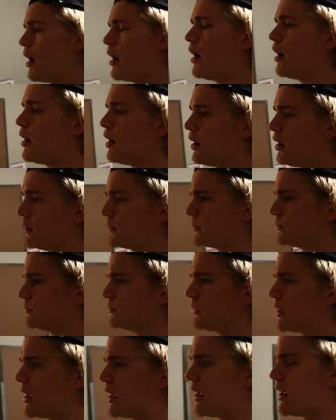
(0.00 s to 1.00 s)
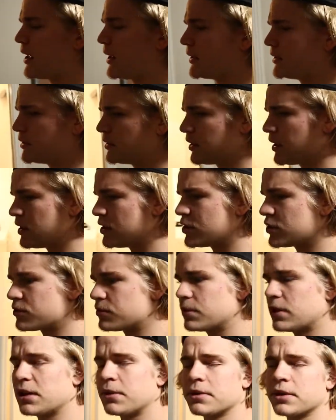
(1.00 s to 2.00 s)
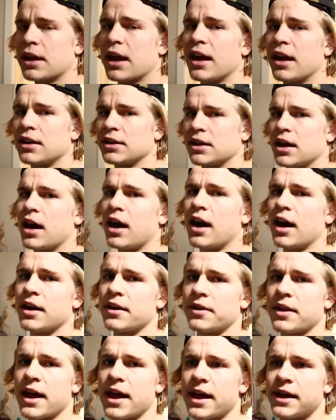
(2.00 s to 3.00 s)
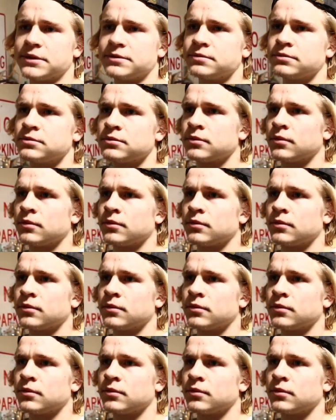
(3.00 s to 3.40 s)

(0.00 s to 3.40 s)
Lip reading: and just really rely on God that